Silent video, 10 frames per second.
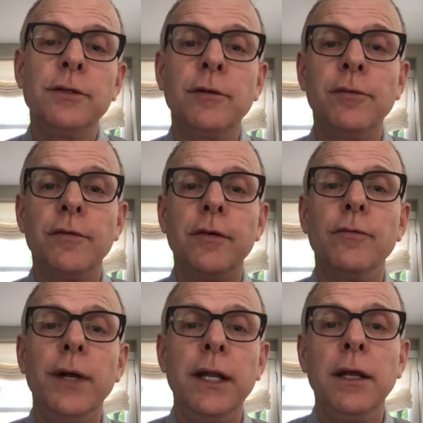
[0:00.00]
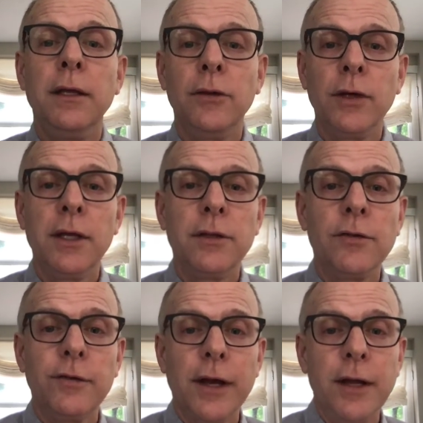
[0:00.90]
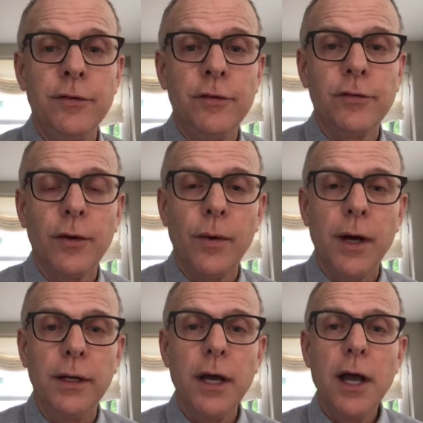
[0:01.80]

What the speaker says: in terms of your reading and looking at the slides and so on,